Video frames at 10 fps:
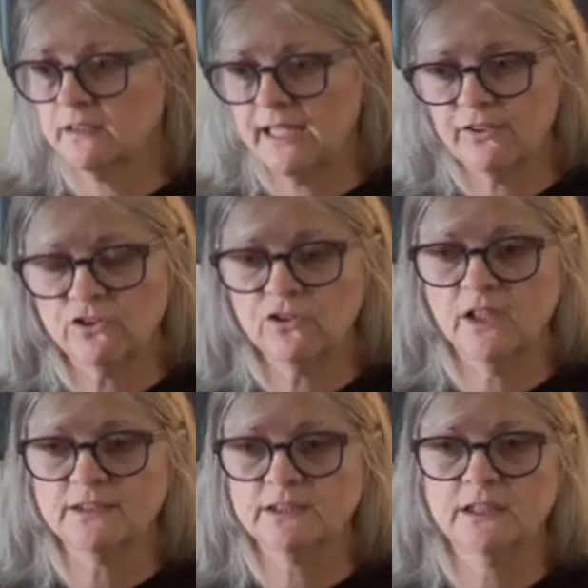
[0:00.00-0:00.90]
counted
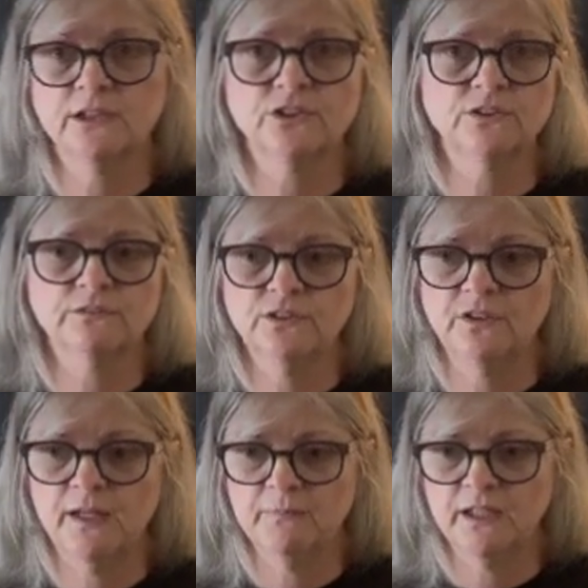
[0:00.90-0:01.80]
cross stitch, you
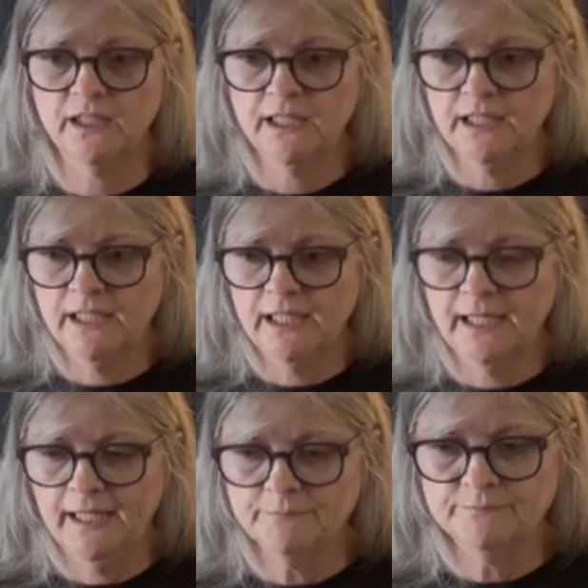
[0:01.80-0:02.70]
name it.
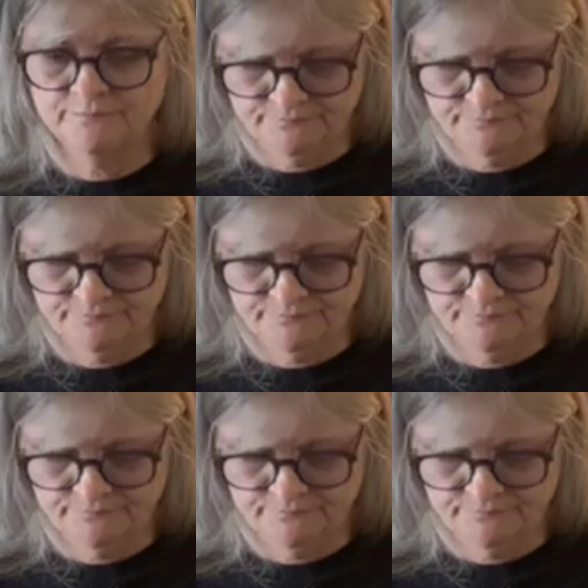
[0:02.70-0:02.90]
So